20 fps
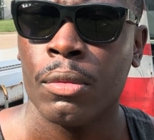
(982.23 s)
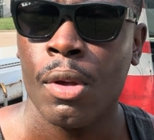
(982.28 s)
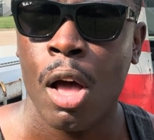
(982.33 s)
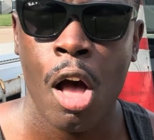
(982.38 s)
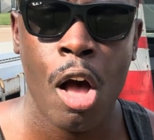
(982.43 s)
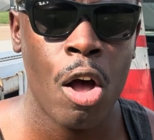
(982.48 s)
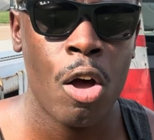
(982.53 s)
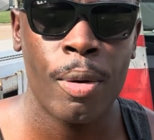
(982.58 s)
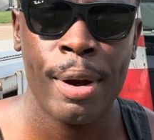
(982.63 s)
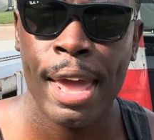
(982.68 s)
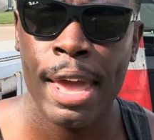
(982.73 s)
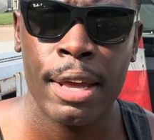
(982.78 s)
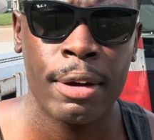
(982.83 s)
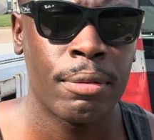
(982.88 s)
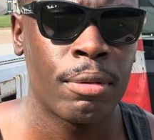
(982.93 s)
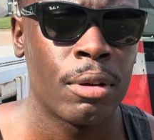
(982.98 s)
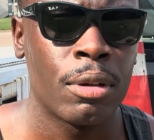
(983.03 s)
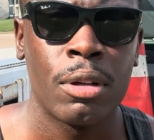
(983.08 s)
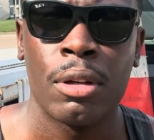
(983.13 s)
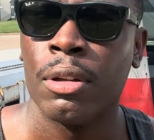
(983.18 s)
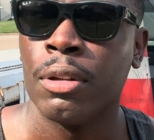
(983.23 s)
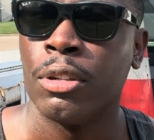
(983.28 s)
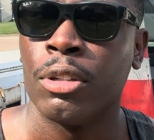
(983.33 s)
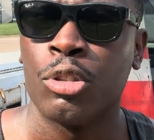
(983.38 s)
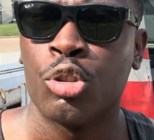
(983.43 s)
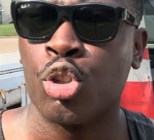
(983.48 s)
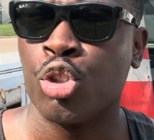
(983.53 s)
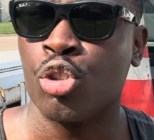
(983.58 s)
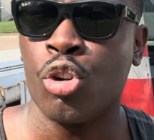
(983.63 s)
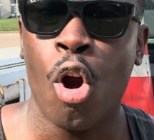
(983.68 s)
All that
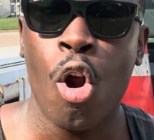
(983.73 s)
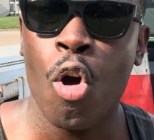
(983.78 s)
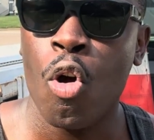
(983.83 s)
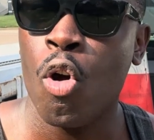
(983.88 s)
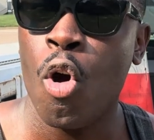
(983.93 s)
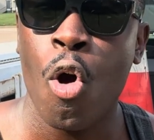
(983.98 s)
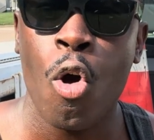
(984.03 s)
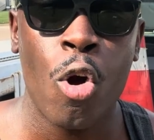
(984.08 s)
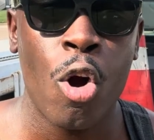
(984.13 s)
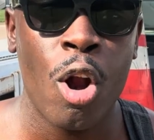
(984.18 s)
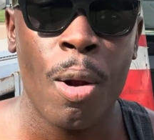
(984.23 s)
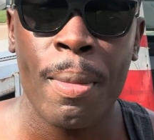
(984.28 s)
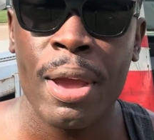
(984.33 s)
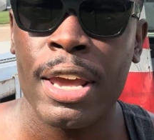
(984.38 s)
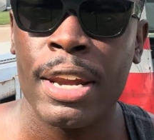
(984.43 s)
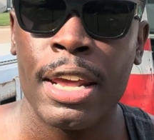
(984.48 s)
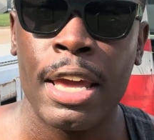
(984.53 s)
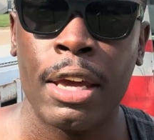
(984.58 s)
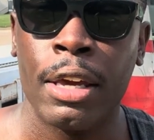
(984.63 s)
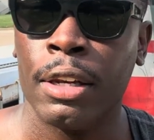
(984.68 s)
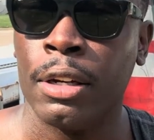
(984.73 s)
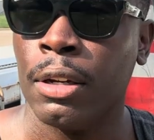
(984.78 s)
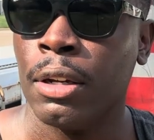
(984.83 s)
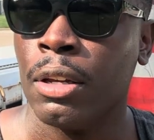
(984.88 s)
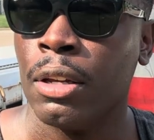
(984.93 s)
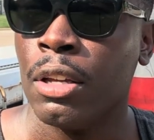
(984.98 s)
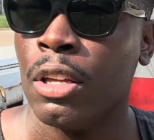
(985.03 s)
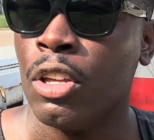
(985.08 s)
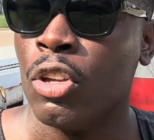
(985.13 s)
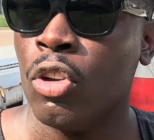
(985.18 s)
strong arming and,
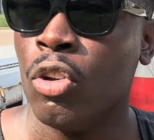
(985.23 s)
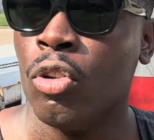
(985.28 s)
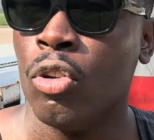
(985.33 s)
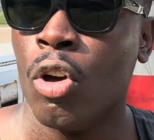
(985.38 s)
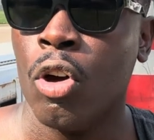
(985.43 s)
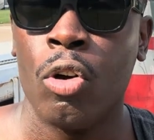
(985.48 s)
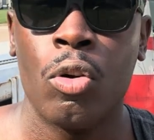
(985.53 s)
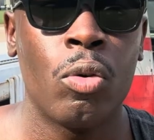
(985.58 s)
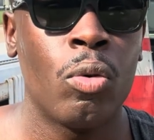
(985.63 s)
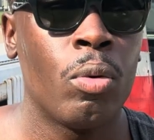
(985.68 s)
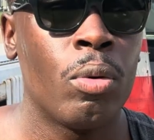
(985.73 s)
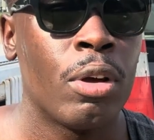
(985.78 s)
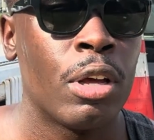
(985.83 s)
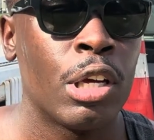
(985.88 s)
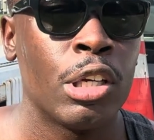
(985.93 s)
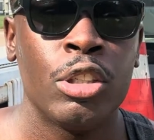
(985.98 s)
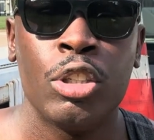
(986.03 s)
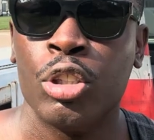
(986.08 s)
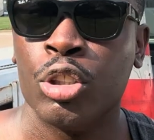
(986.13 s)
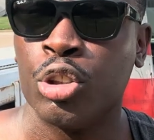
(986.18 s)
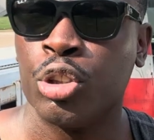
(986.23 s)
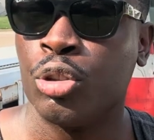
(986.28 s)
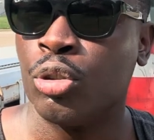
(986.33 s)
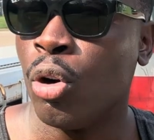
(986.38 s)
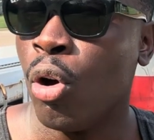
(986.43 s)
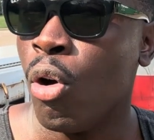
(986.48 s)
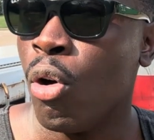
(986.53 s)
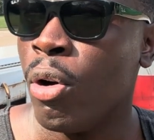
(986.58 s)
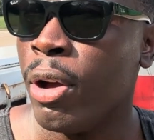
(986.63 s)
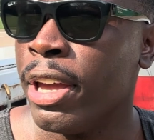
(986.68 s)

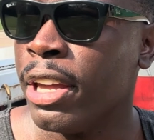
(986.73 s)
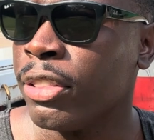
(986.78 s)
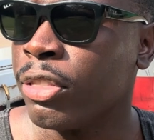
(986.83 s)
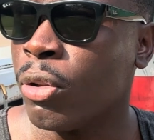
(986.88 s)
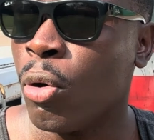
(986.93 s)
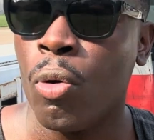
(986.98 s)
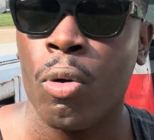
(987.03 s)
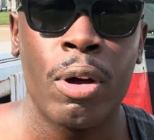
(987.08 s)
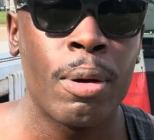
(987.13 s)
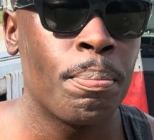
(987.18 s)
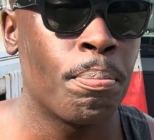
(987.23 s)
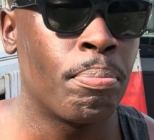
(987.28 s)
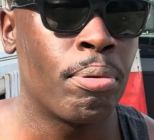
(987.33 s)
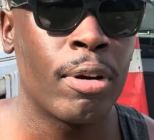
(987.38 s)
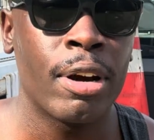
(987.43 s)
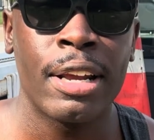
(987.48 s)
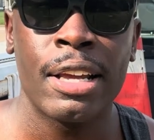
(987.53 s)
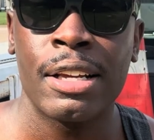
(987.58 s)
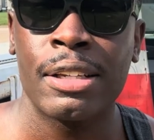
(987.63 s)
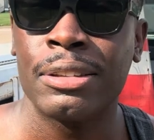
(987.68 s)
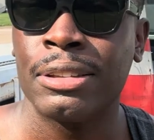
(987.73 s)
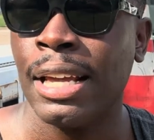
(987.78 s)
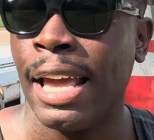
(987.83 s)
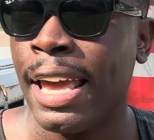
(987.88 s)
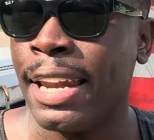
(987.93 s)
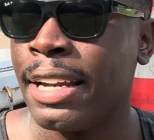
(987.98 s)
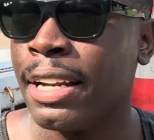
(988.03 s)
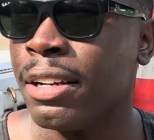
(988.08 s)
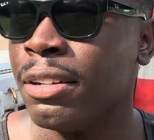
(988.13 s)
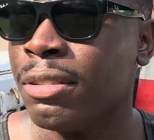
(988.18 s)
destroying, throwing bricks
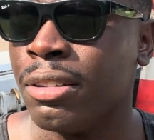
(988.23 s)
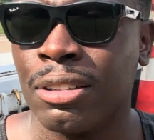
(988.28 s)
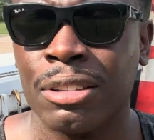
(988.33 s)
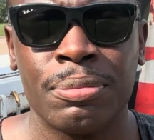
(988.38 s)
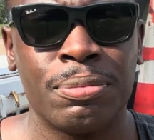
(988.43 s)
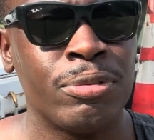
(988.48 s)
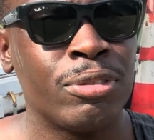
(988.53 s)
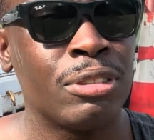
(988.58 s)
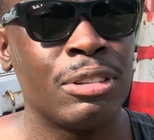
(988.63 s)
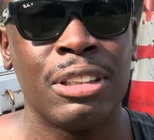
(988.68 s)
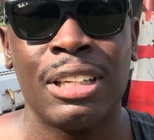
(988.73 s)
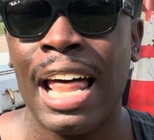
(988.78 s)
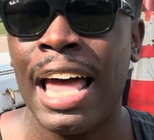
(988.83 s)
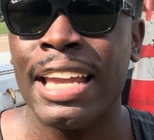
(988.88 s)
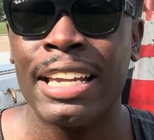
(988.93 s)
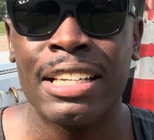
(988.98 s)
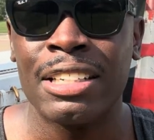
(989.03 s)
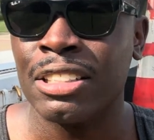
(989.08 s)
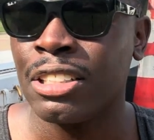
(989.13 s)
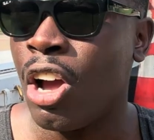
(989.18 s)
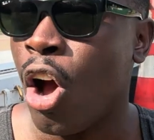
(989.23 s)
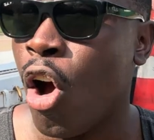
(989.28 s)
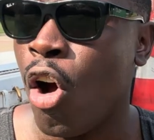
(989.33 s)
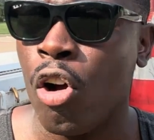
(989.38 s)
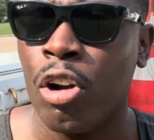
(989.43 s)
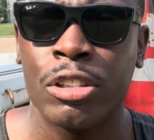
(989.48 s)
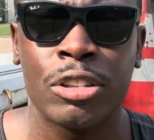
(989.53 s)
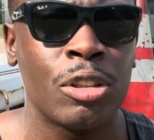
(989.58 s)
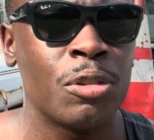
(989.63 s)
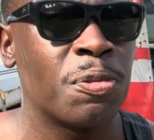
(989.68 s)
at, lighting
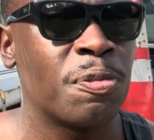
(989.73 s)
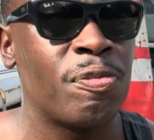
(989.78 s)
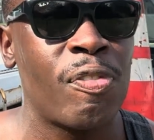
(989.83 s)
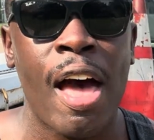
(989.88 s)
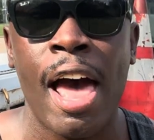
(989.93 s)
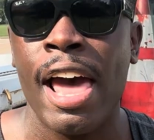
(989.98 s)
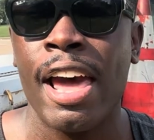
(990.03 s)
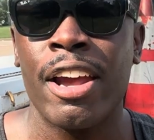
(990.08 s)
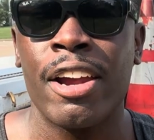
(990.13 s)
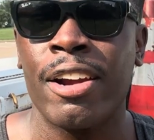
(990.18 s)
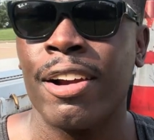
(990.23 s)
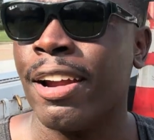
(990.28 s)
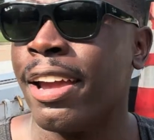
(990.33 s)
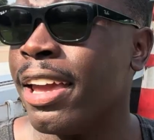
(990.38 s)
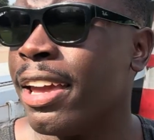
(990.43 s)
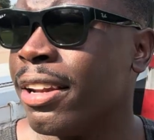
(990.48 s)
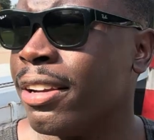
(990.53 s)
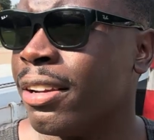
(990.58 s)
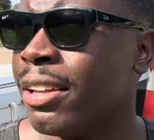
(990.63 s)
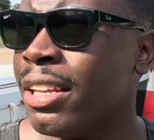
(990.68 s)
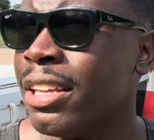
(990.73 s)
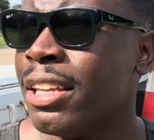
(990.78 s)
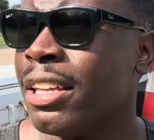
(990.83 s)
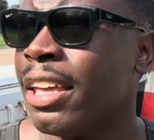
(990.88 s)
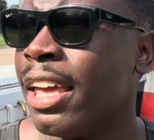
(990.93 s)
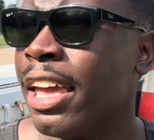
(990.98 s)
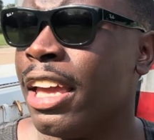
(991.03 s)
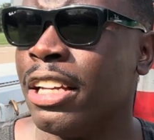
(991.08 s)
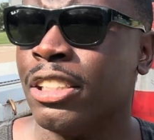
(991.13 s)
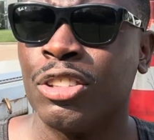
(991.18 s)
cars on fire
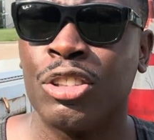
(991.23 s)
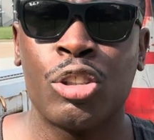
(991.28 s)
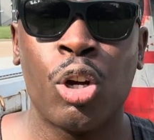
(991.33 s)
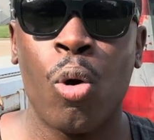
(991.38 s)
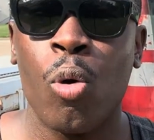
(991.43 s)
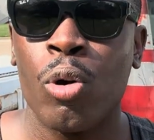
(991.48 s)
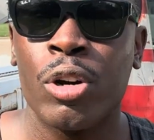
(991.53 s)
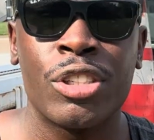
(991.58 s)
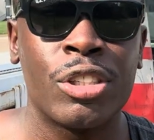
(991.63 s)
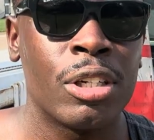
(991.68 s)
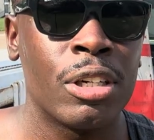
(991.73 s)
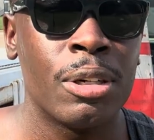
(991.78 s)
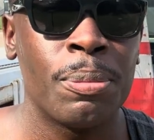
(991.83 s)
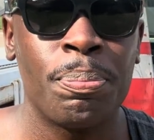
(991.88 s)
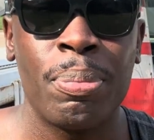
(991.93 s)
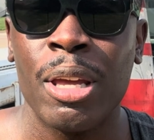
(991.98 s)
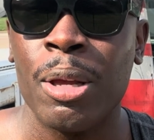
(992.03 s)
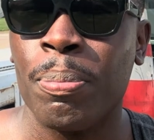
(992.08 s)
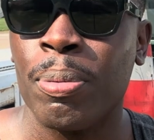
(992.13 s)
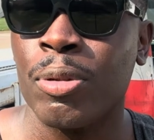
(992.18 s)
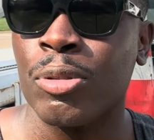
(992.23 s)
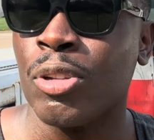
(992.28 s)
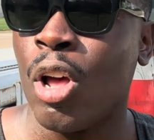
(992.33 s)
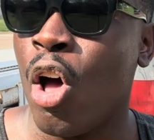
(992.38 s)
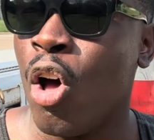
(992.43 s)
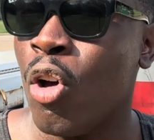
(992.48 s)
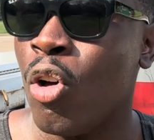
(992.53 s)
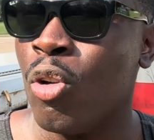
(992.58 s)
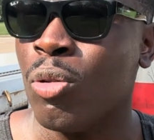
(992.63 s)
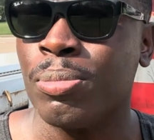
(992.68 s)
and torching people's
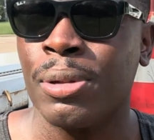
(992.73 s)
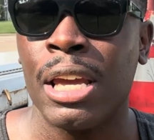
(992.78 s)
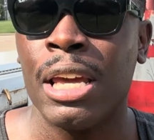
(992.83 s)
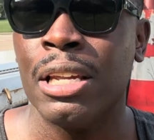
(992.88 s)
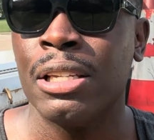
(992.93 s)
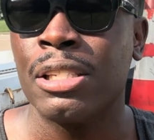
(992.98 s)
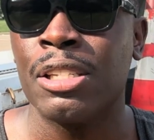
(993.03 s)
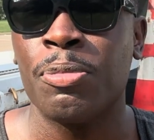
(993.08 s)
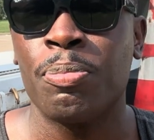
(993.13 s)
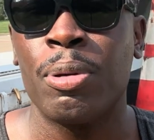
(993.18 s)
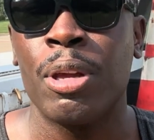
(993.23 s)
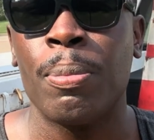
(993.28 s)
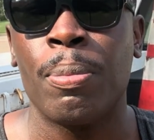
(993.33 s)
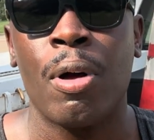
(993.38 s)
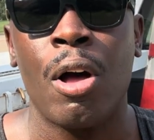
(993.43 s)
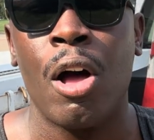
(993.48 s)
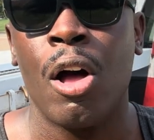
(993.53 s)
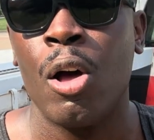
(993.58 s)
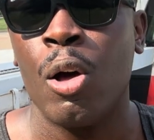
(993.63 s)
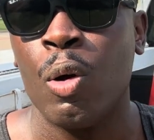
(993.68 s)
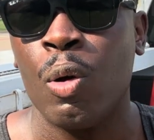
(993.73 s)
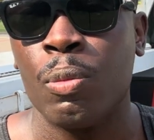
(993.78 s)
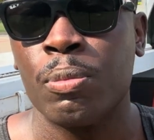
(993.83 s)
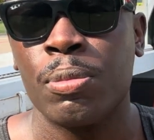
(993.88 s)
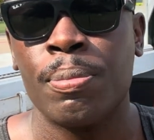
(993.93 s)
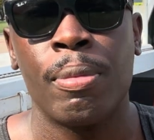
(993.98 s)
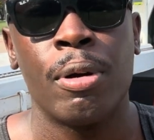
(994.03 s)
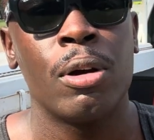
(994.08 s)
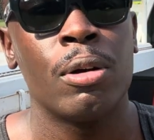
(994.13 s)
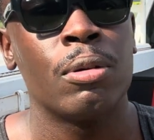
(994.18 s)
homes, innocent people's homes,
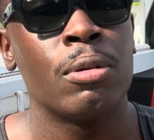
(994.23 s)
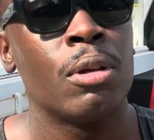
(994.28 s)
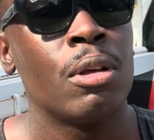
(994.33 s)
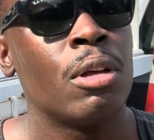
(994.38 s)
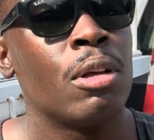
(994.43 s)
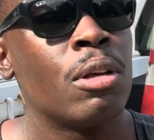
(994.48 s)
bro.